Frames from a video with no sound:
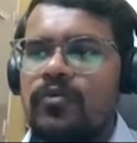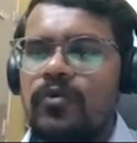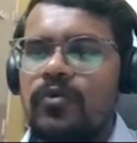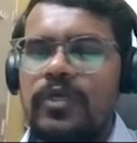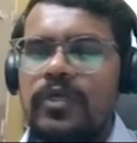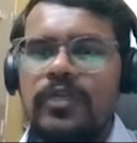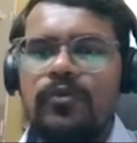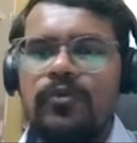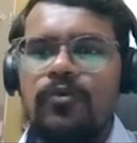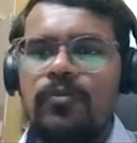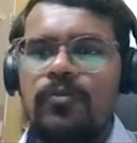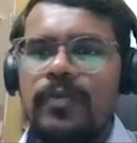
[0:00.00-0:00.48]
so
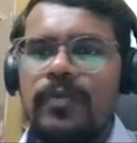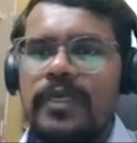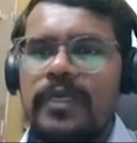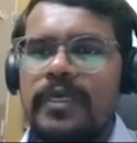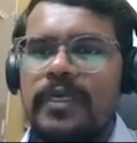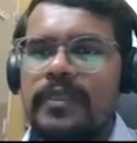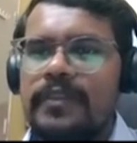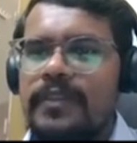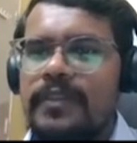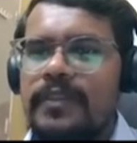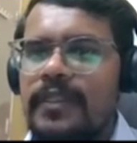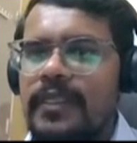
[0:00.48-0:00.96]
it could
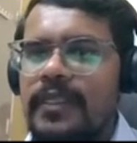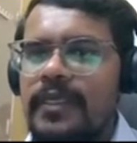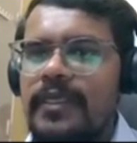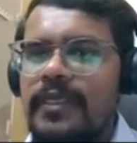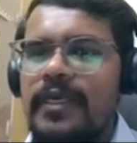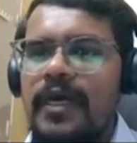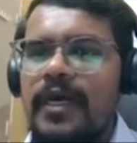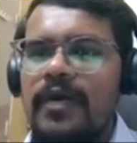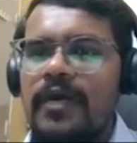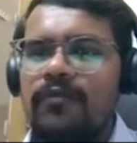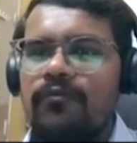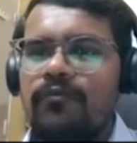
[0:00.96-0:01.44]
be a
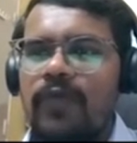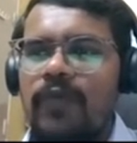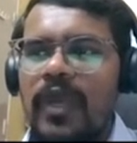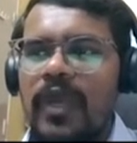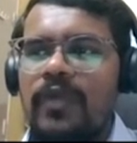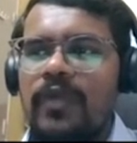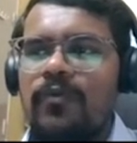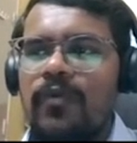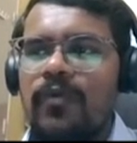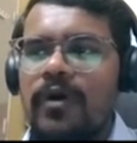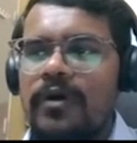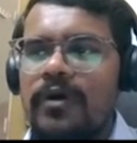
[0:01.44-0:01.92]
3 or
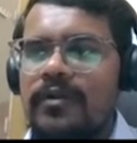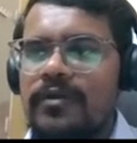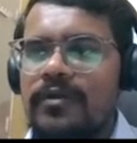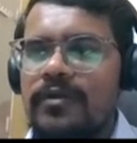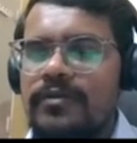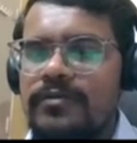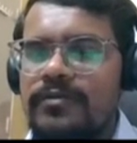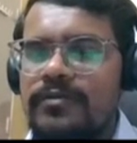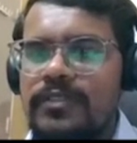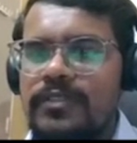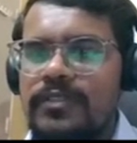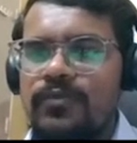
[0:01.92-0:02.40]
5 or
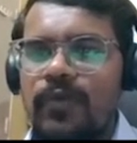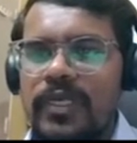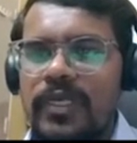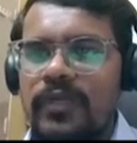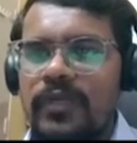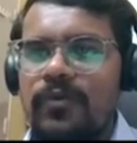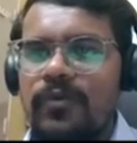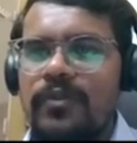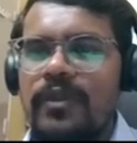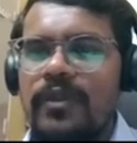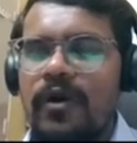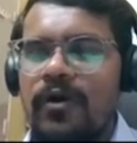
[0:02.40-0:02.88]
6,
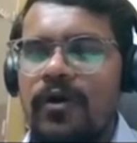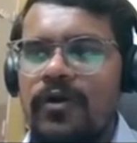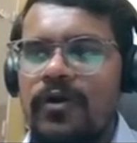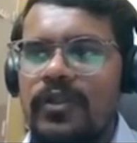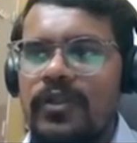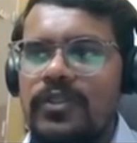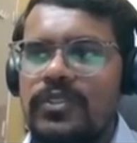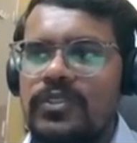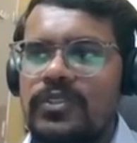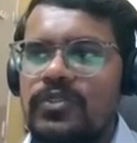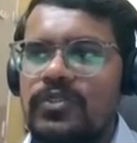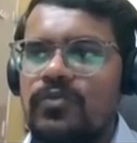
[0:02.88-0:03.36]
whatever the
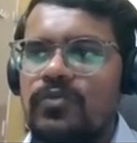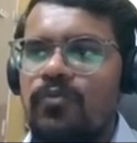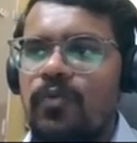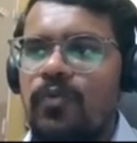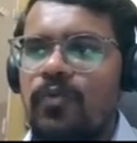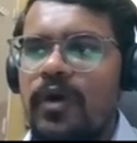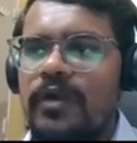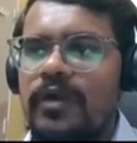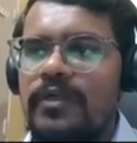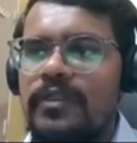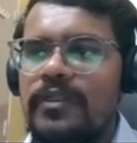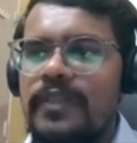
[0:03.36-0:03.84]
organization
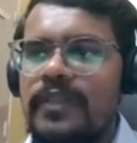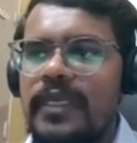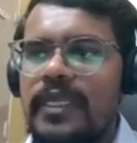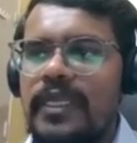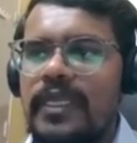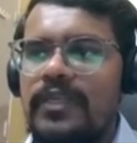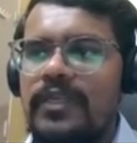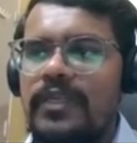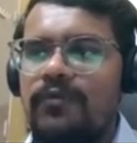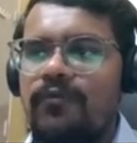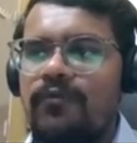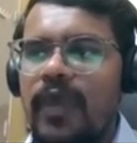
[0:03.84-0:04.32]
want, they
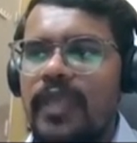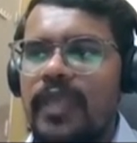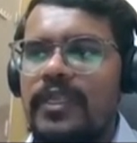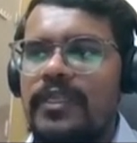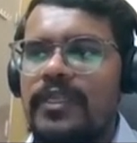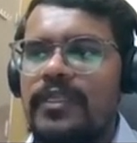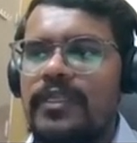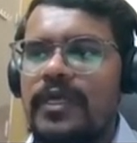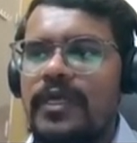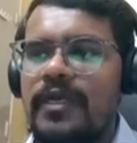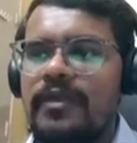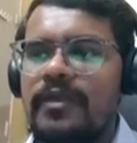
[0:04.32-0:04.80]
can define
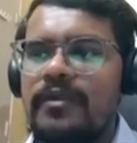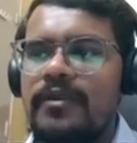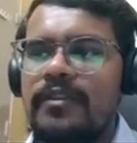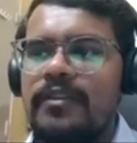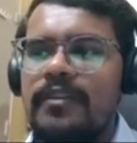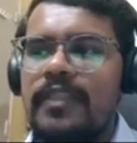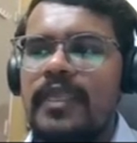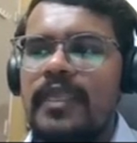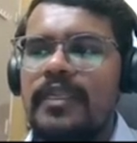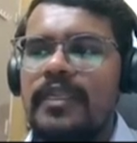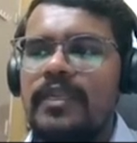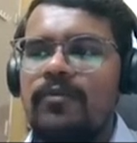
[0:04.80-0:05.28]
it, and
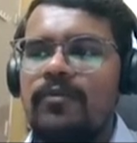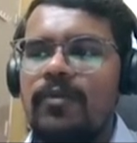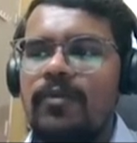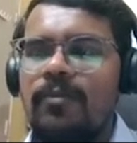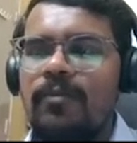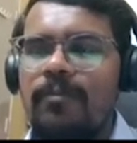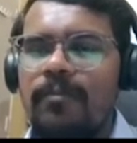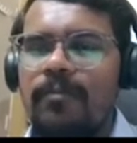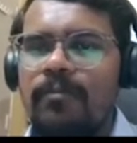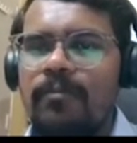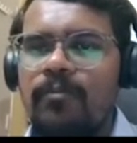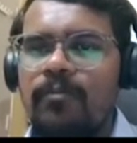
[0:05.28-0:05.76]
then it
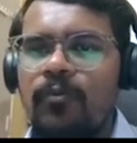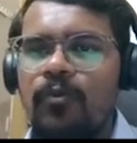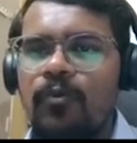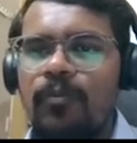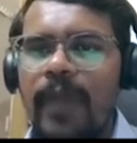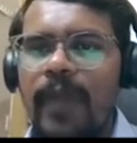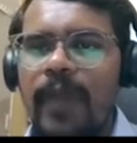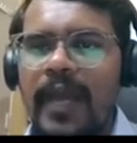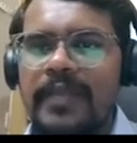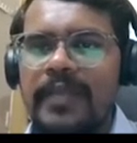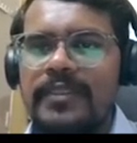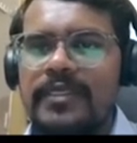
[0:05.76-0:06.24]
will move
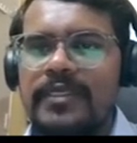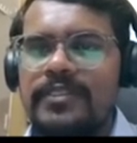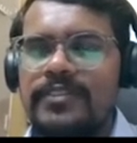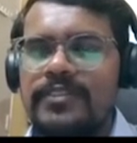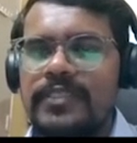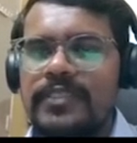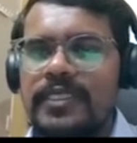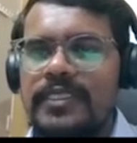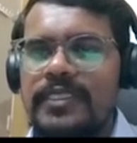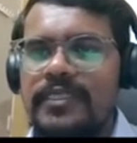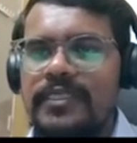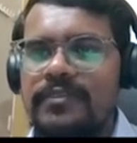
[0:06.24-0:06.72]
back that
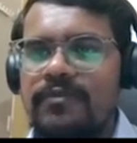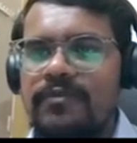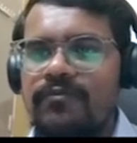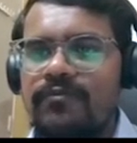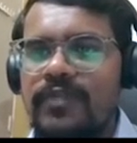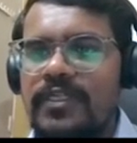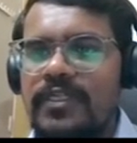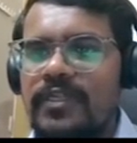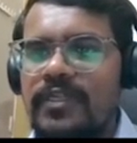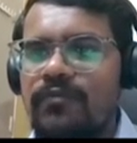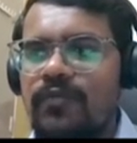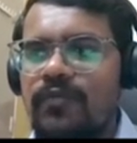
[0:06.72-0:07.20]
status of
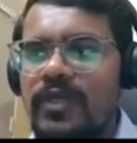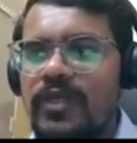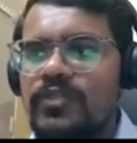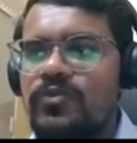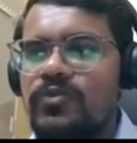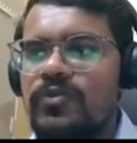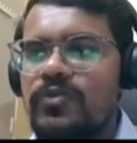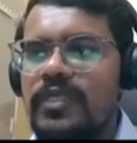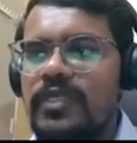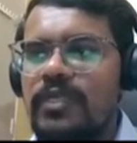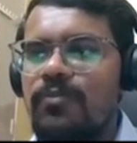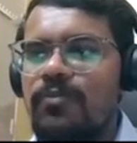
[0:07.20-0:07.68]
that invoice
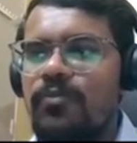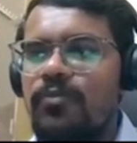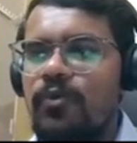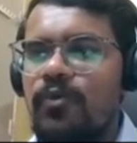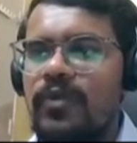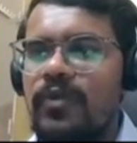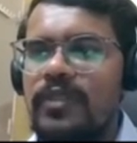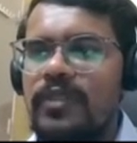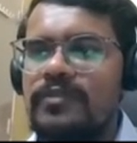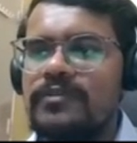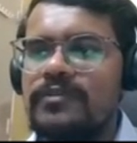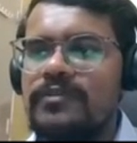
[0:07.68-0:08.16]
to the in
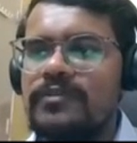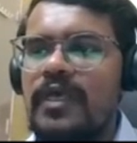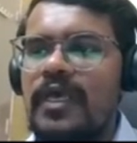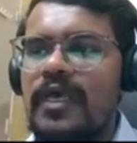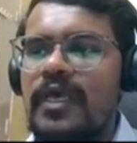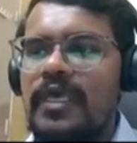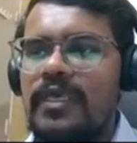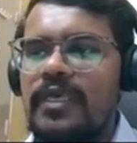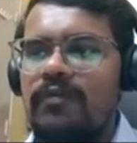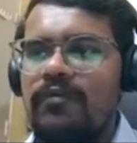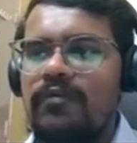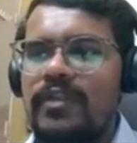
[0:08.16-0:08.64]
progress,
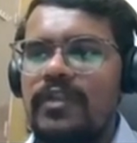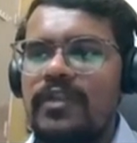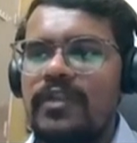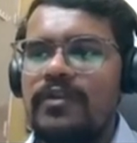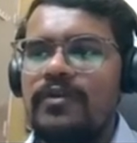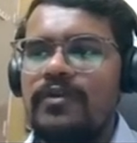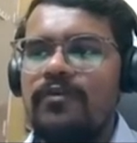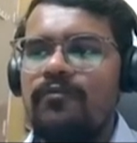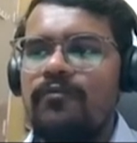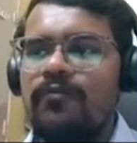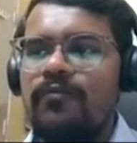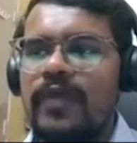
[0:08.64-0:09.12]
even
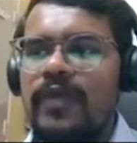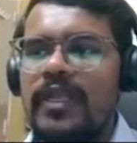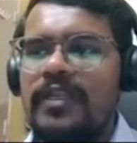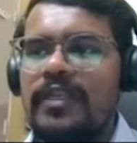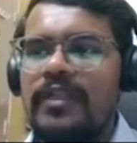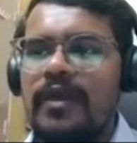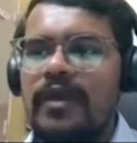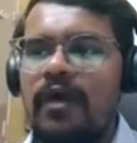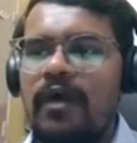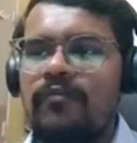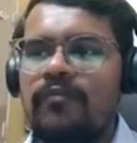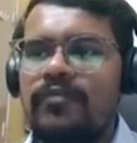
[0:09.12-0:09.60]
it
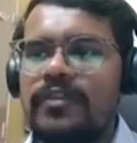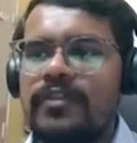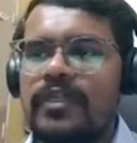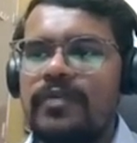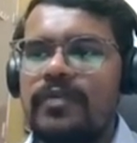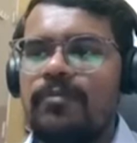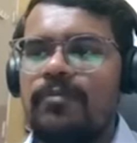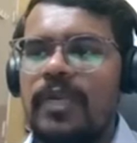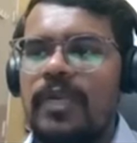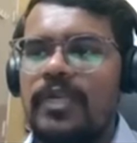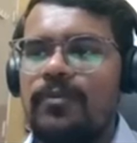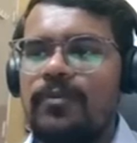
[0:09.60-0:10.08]
failed after
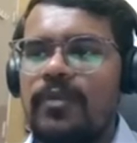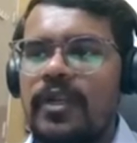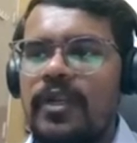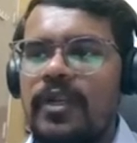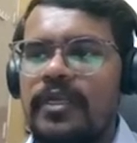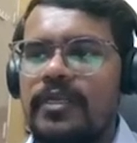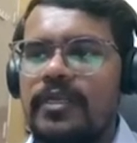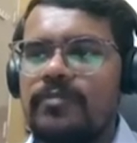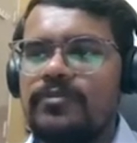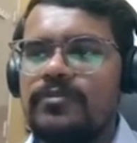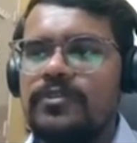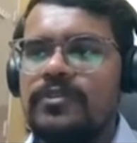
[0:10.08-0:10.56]
that multiple
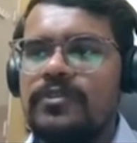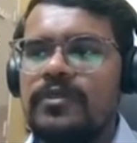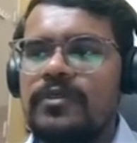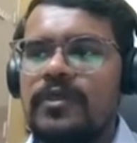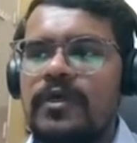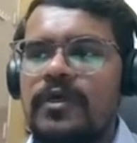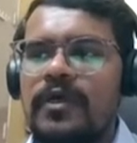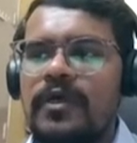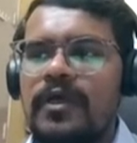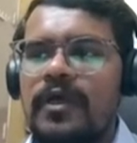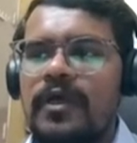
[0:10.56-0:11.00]
attempts.